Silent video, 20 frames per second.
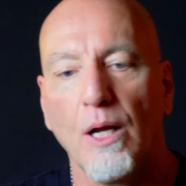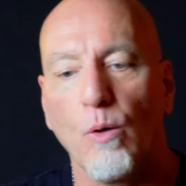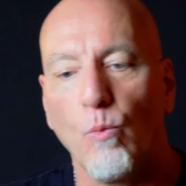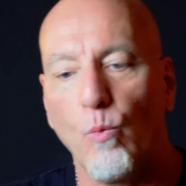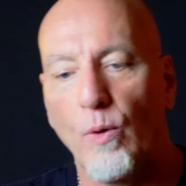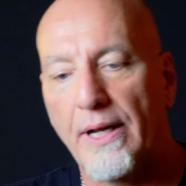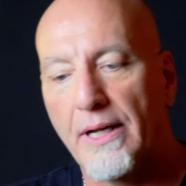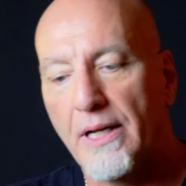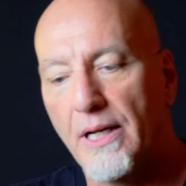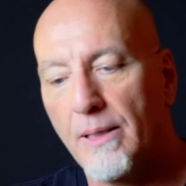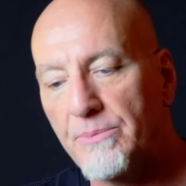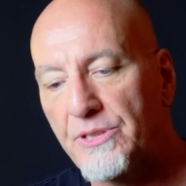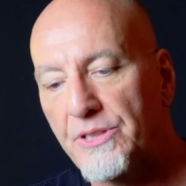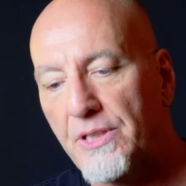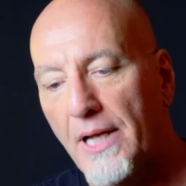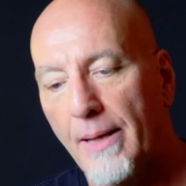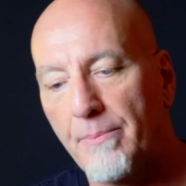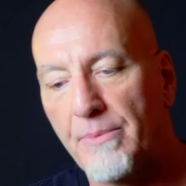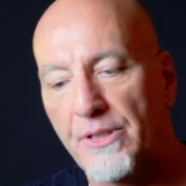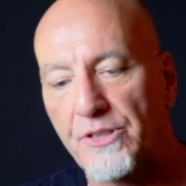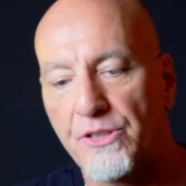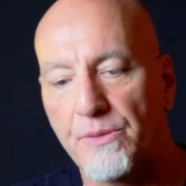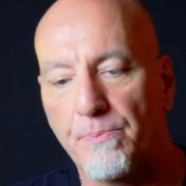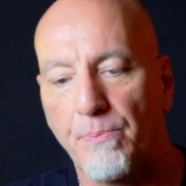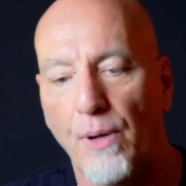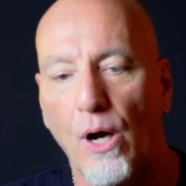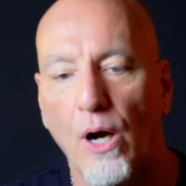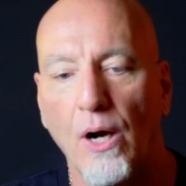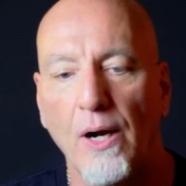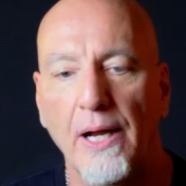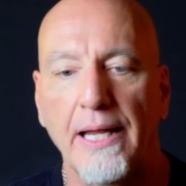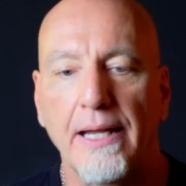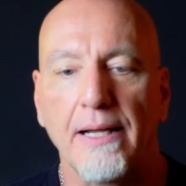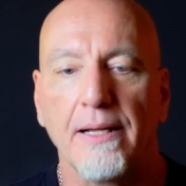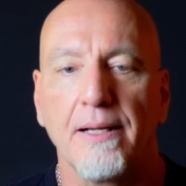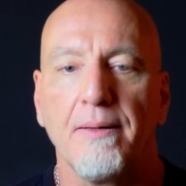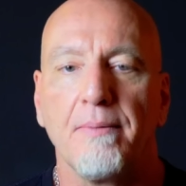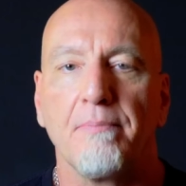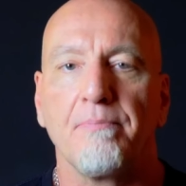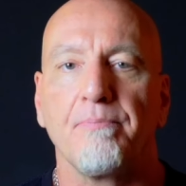When it comes time to
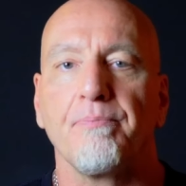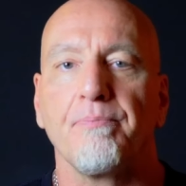sparring,